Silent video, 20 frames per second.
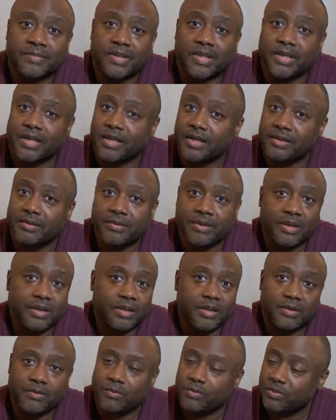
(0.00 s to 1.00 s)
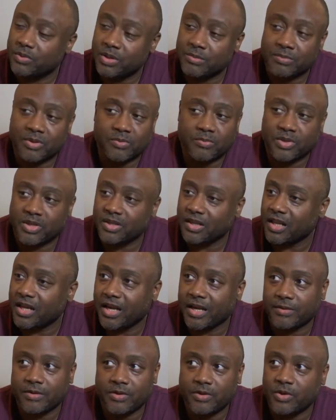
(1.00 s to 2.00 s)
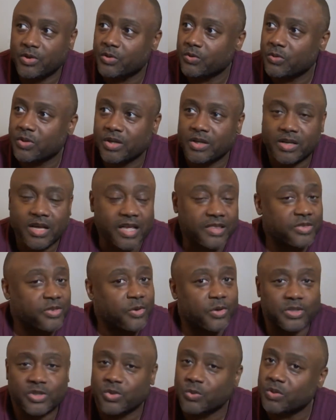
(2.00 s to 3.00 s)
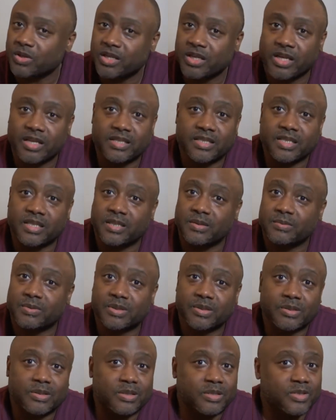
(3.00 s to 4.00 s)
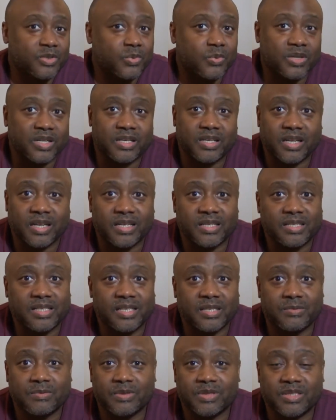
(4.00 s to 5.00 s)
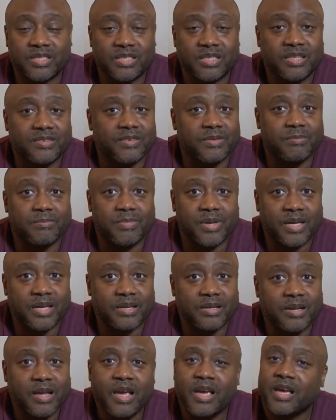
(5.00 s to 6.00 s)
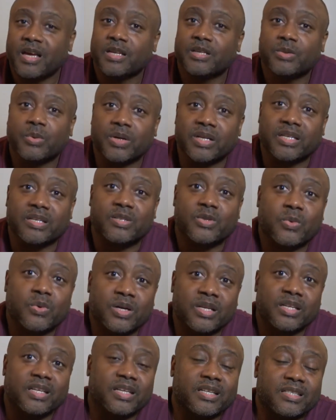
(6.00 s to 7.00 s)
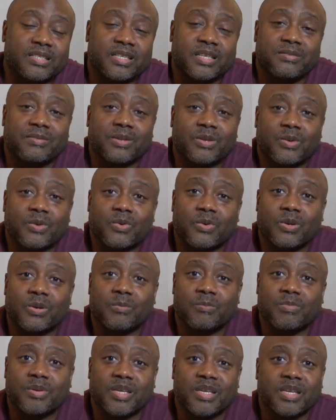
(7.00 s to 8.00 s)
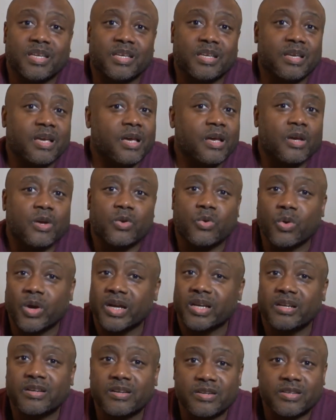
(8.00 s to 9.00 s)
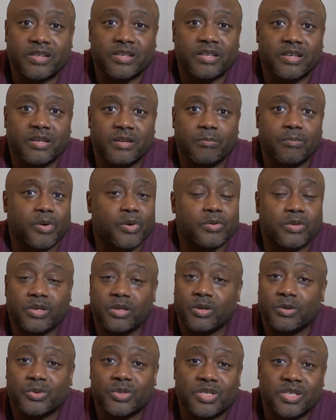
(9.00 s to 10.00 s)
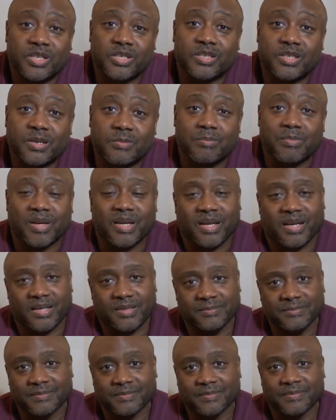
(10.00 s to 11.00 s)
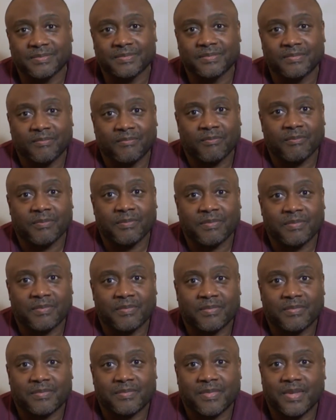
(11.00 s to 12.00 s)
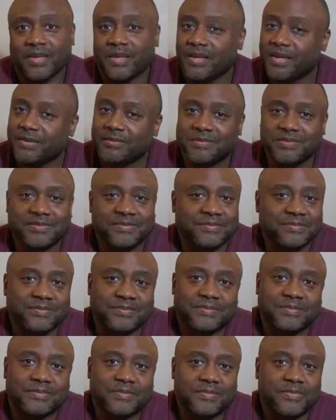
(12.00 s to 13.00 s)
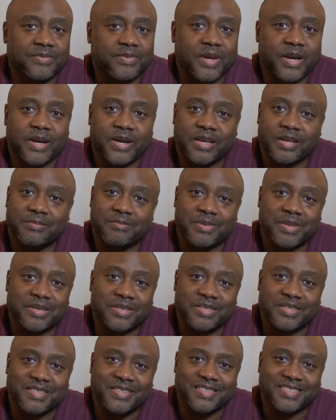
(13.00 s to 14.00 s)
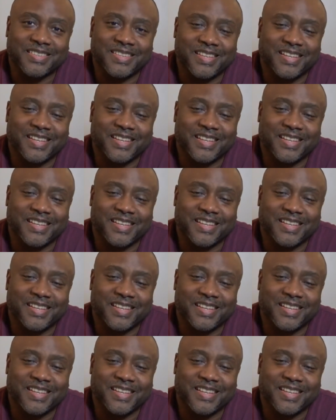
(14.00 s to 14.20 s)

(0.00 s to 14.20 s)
hey, I'm gonna be like, you know what, I thought twenty eighteen was good, twenty nineteen was even better, twenty twenty is even gonna be greater than both of those years combined. Yeah, very ambitious.